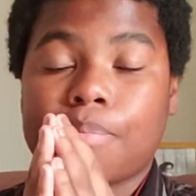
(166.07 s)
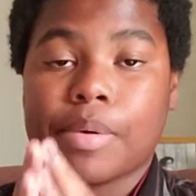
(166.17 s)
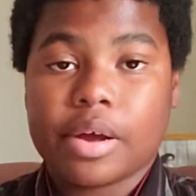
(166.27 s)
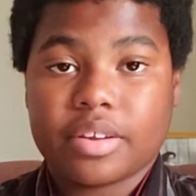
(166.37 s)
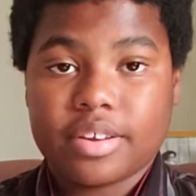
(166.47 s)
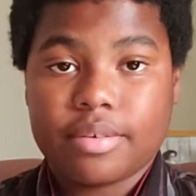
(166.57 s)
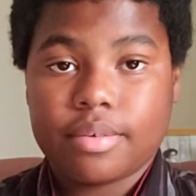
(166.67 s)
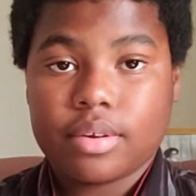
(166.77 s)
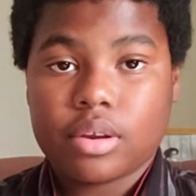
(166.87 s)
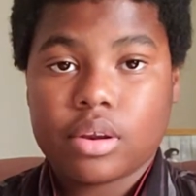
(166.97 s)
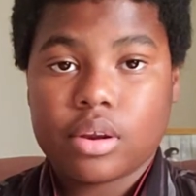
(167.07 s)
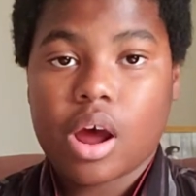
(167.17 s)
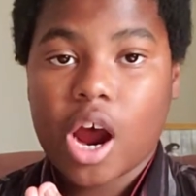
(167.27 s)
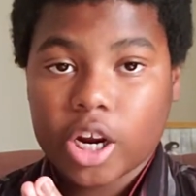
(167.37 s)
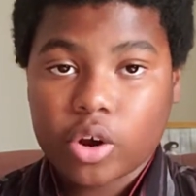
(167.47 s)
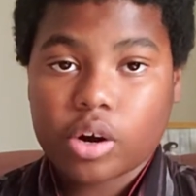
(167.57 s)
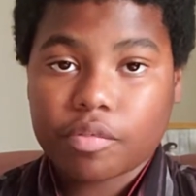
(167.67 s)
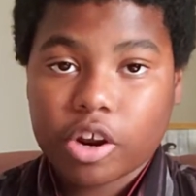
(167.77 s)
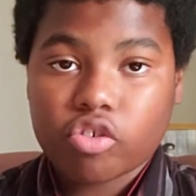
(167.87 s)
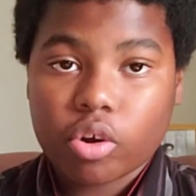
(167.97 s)
But I know how to
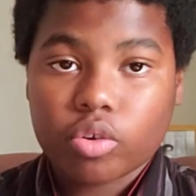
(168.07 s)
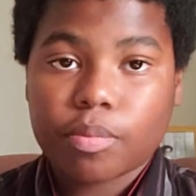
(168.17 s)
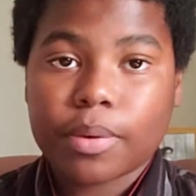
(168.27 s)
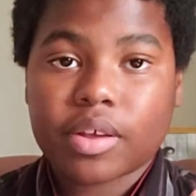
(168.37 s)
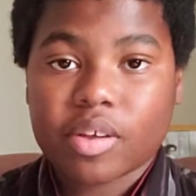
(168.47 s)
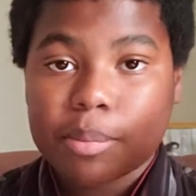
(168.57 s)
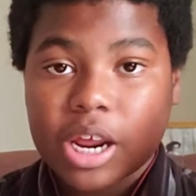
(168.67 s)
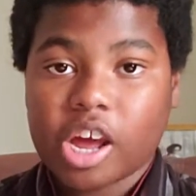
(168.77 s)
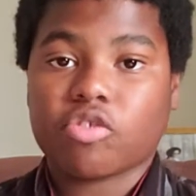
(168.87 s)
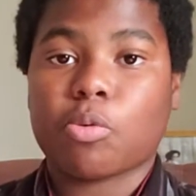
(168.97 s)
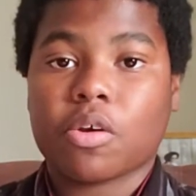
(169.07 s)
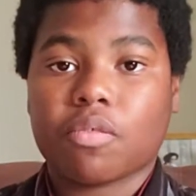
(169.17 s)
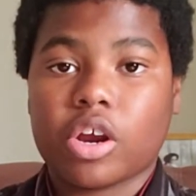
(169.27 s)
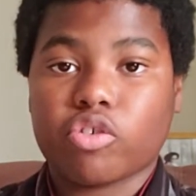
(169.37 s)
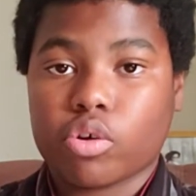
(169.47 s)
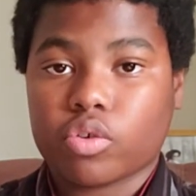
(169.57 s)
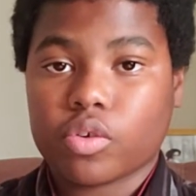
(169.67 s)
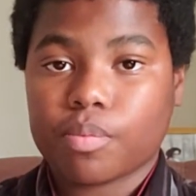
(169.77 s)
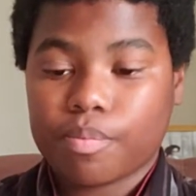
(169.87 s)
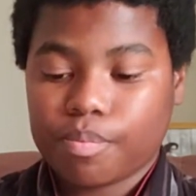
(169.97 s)
fly drones because I'm an expert at flying
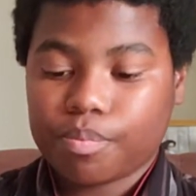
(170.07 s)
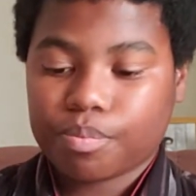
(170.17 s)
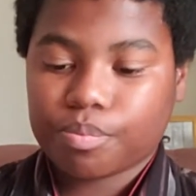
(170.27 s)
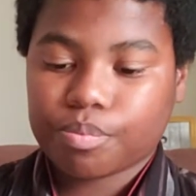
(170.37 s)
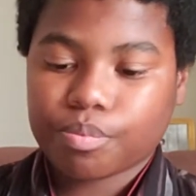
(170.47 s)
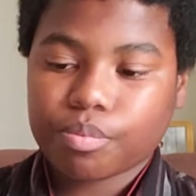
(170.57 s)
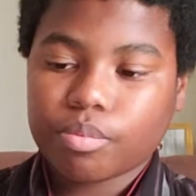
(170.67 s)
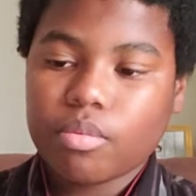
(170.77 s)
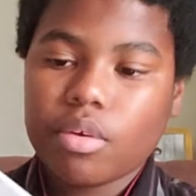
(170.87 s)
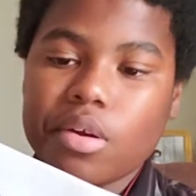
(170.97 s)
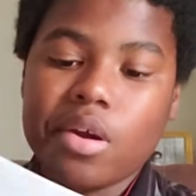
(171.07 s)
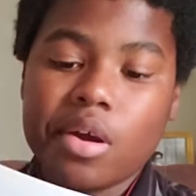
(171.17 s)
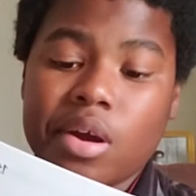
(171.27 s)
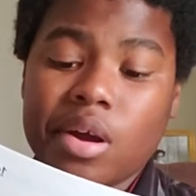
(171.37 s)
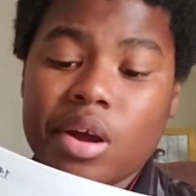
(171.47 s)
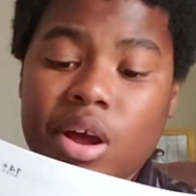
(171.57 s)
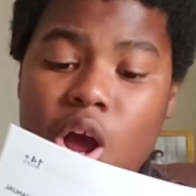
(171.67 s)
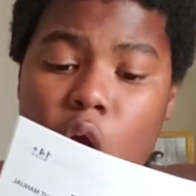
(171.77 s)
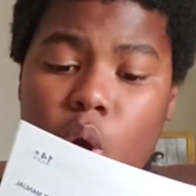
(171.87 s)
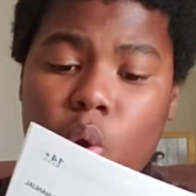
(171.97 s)
drones.
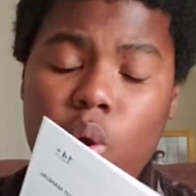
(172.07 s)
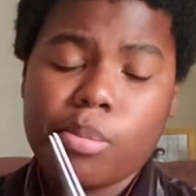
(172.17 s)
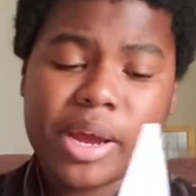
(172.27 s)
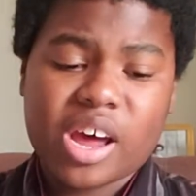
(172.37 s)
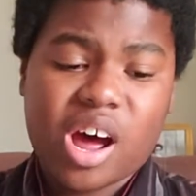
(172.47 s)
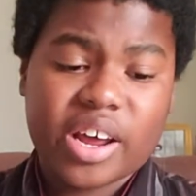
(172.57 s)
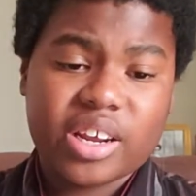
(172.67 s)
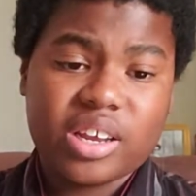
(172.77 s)
Oh my god.